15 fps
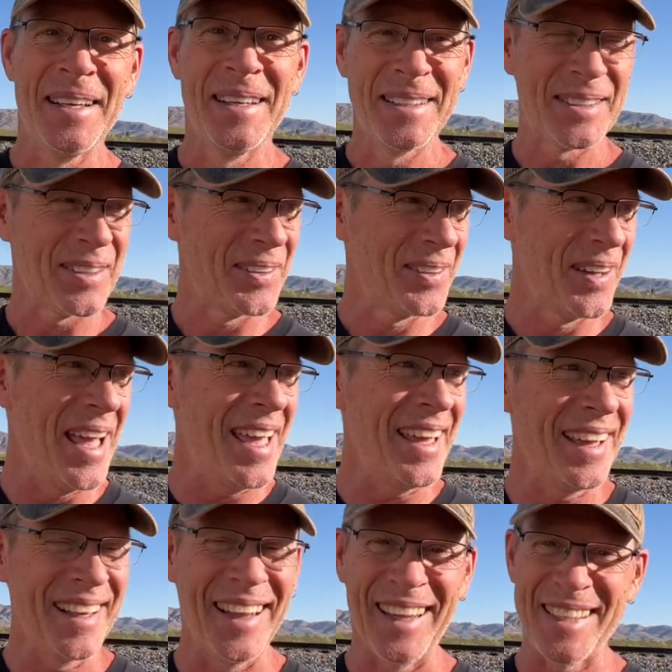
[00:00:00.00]
So
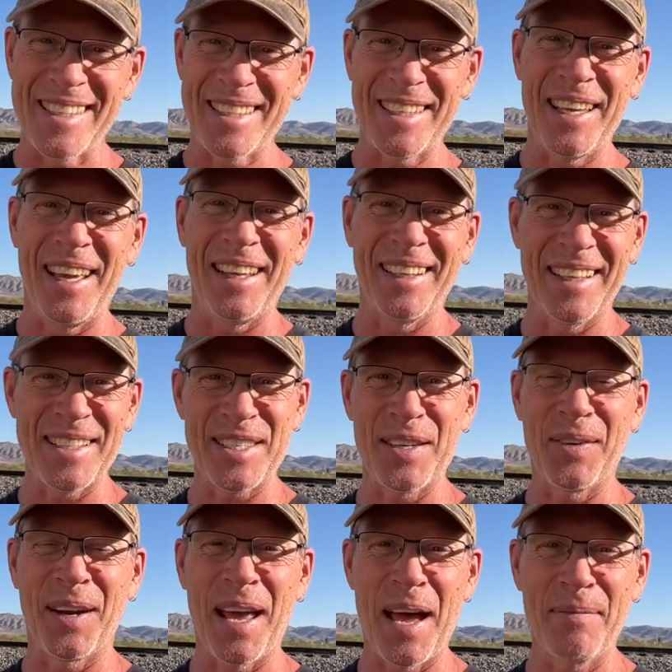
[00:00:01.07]
let's see
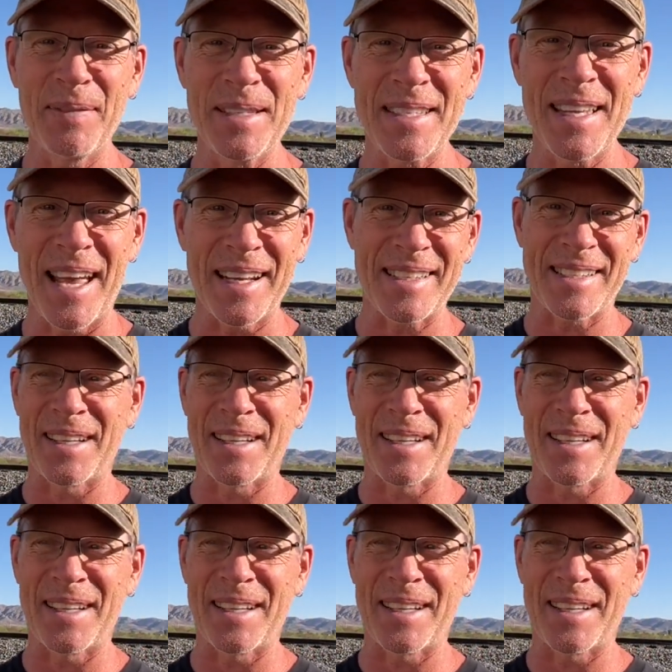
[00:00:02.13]
what happens next.